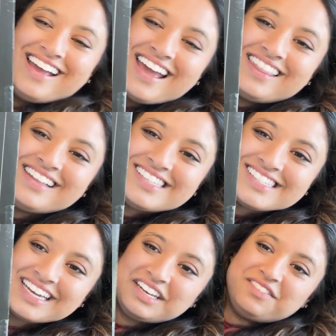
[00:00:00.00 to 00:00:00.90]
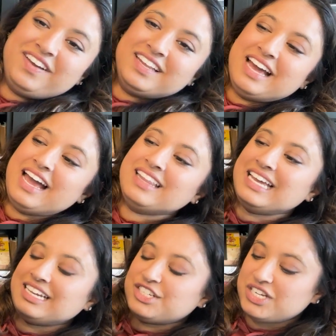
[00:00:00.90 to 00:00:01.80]
And this is kind of
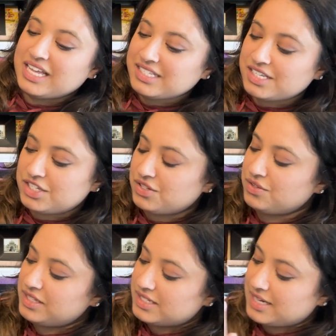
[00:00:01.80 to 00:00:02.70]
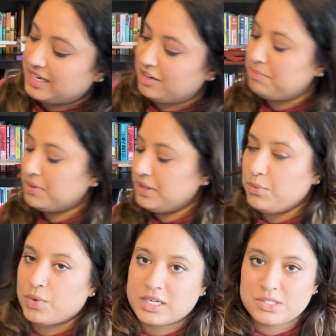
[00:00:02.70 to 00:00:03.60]
fun. She likes to do these kind of building
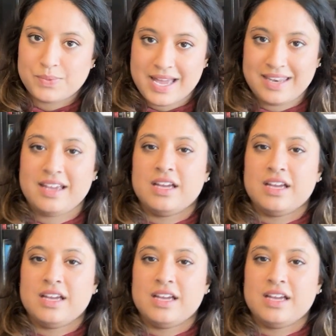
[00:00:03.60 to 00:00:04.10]
works when,